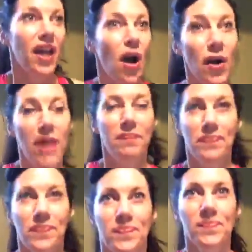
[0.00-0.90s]
okay,
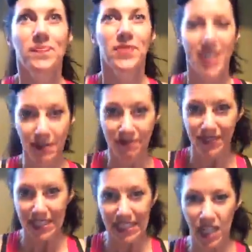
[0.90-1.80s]
see,
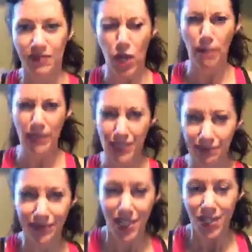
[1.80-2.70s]
got off topic.
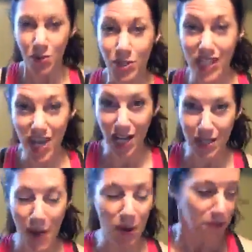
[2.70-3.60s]
What was I talking
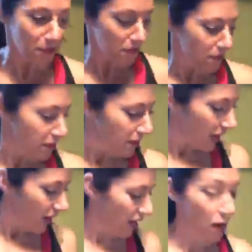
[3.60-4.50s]
about?
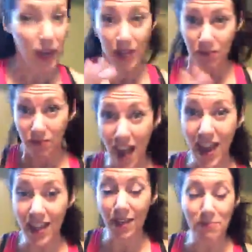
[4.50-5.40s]
Okay,
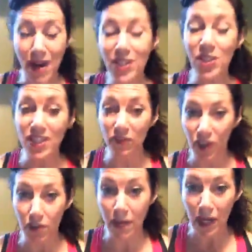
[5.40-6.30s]
fat and muscle is a
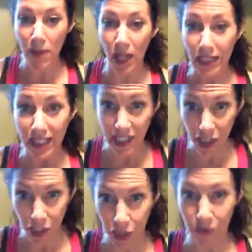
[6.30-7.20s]
very metabolically
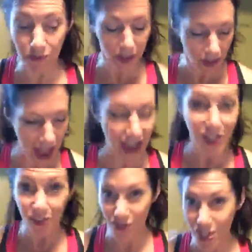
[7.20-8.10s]

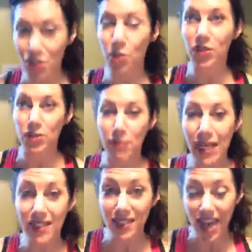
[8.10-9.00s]
active tissue, which
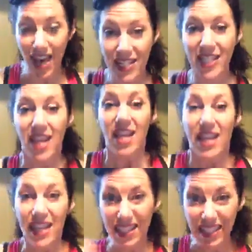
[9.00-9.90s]
means that
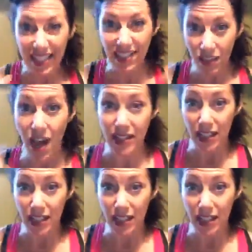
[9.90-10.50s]
it needs a lot to